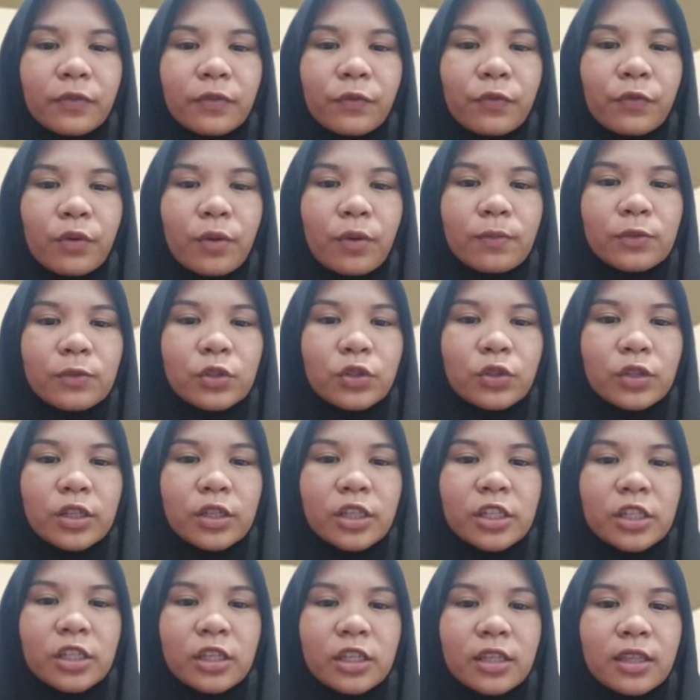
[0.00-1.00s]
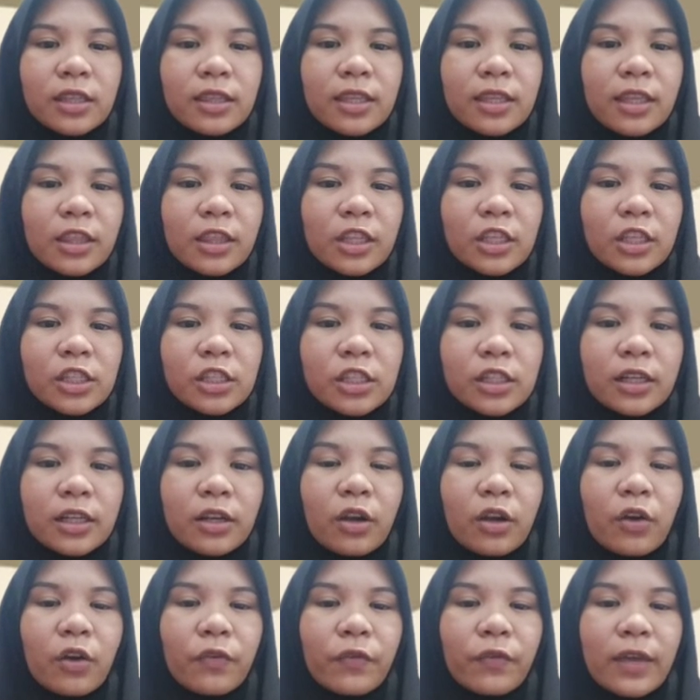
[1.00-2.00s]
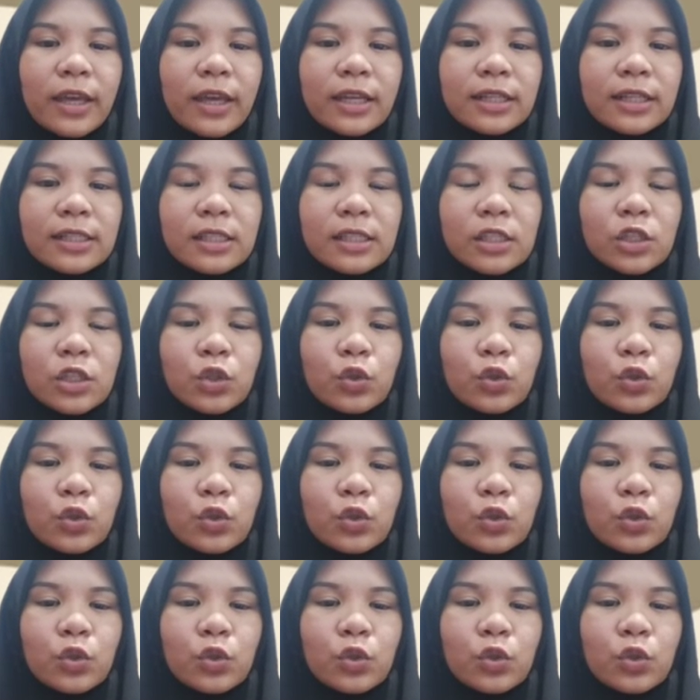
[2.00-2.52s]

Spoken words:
from suggestion the teacher of English